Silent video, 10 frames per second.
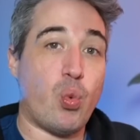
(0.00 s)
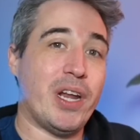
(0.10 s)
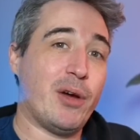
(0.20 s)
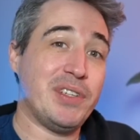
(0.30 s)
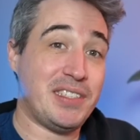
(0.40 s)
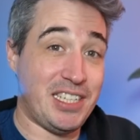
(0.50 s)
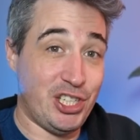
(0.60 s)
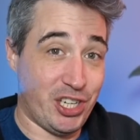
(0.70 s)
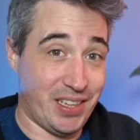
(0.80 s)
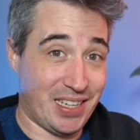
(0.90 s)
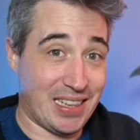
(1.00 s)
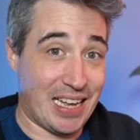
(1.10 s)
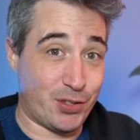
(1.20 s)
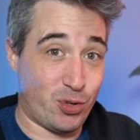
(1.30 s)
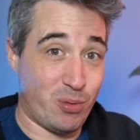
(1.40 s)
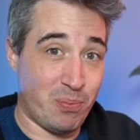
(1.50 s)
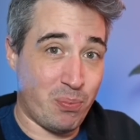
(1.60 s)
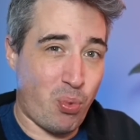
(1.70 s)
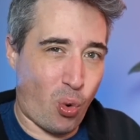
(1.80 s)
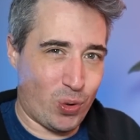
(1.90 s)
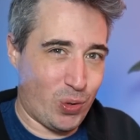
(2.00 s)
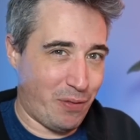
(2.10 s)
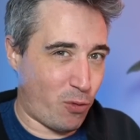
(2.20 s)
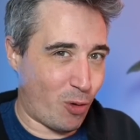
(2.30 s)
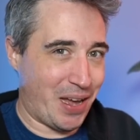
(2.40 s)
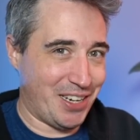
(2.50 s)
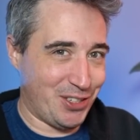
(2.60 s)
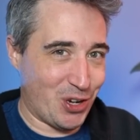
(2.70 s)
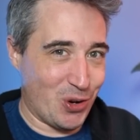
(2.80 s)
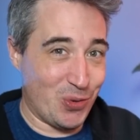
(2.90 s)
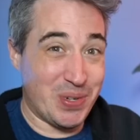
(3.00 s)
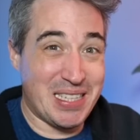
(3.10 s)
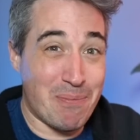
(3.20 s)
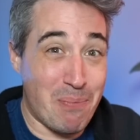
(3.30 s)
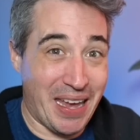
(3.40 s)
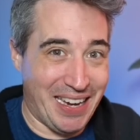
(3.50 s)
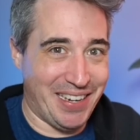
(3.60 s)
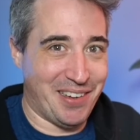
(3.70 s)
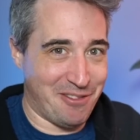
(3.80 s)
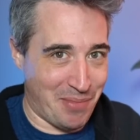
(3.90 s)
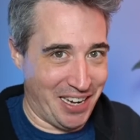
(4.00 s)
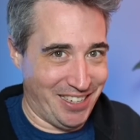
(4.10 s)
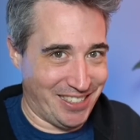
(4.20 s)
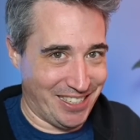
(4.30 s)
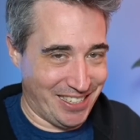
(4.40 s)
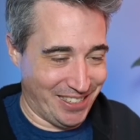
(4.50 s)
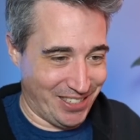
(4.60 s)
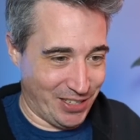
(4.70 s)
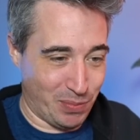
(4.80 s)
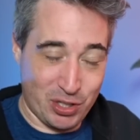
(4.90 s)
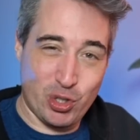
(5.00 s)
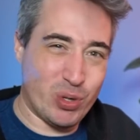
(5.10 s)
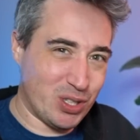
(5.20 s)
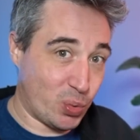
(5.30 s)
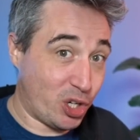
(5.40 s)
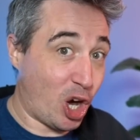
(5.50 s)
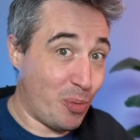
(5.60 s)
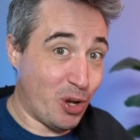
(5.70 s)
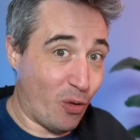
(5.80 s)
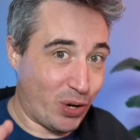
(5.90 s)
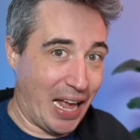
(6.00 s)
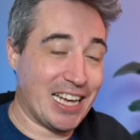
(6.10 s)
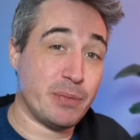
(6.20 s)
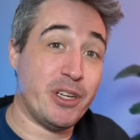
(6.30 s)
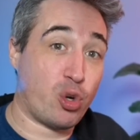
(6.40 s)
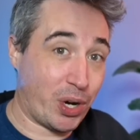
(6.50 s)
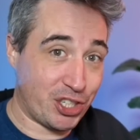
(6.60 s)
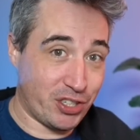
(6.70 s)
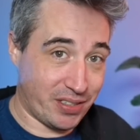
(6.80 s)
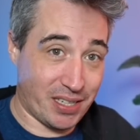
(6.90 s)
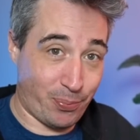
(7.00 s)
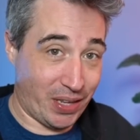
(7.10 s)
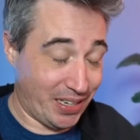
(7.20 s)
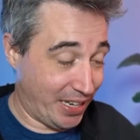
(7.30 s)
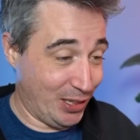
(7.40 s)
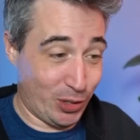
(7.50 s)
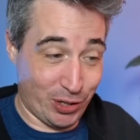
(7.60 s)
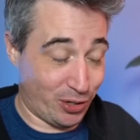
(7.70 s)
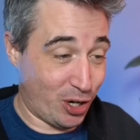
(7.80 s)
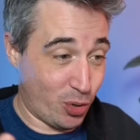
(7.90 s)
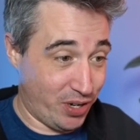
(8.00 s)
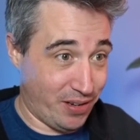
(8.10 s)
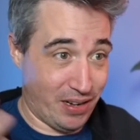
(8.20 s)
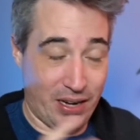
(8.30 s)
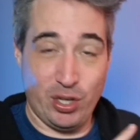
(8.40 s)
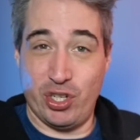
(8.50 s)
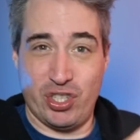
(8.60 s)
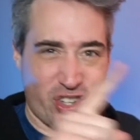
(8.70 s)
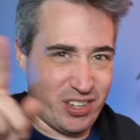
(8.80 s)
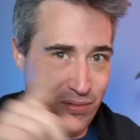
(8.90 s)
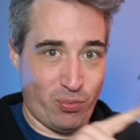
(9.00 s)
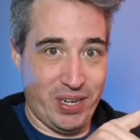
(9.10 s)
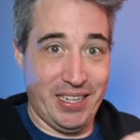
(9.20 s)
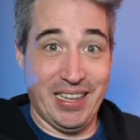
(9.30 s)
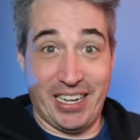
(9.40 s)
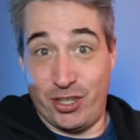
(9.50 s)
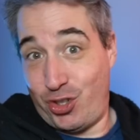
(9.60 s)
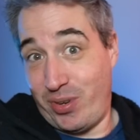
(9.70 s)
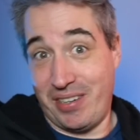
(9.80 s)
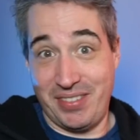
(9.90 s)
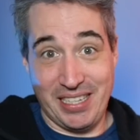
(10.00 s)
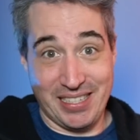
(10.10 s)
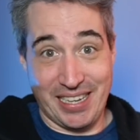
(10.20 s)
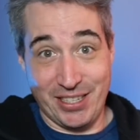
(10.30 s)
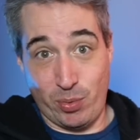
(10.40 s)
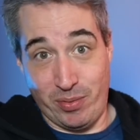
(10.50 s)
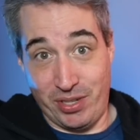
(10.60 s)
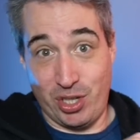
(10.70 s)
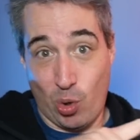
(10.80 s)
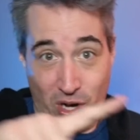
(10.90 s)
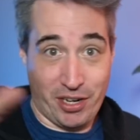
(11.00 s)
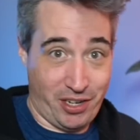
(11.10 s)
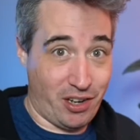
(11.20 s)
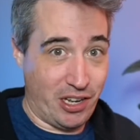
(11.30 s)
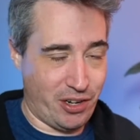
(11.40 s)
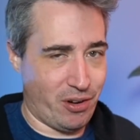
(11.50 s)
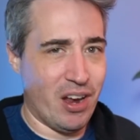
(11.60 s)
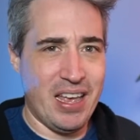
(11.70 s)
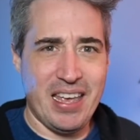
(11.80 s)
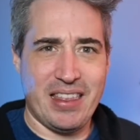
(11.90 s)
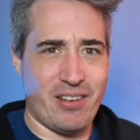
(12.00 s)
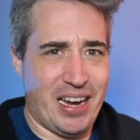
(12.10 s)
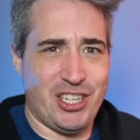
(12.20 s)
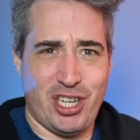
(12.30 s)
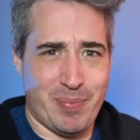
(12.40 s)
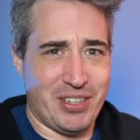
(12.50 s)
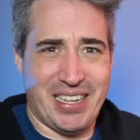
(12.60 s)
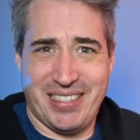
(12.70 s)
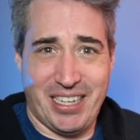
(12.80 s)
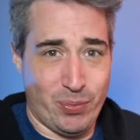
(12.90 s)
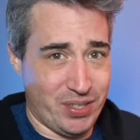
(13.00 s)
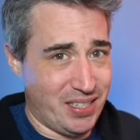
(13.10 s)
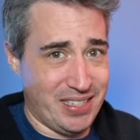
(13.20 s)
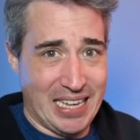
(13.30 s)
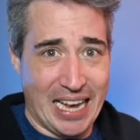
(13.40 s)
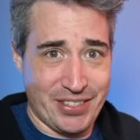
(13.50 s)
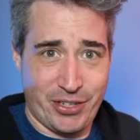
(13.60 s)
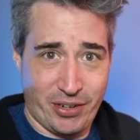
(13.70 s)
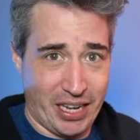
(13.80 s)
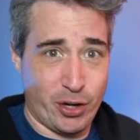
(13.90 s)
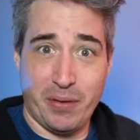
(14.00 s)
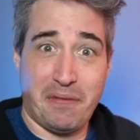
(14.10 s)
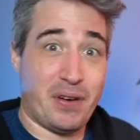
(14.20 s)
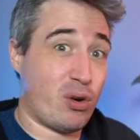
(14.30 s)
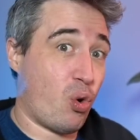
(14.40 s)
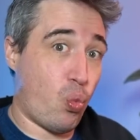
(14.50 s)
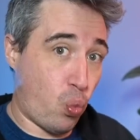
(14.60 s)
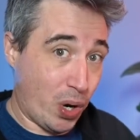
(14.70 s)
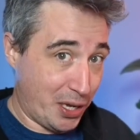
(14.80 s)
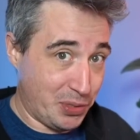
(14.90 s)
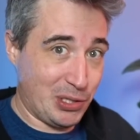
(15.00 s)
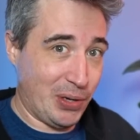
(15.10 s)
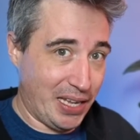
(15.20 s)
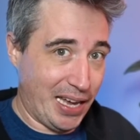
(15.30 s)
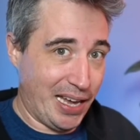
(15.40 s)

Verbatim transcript: When I was teaching in the classroom, poorly formatted code was the bane of my existence. Just students would call me over to ask me a question on something, and I'd look at their code and uh, just trying to read like a string of CSS where it would just go on and on, or their HTML nesting was a disaster, and I couldn't figure out what I was looking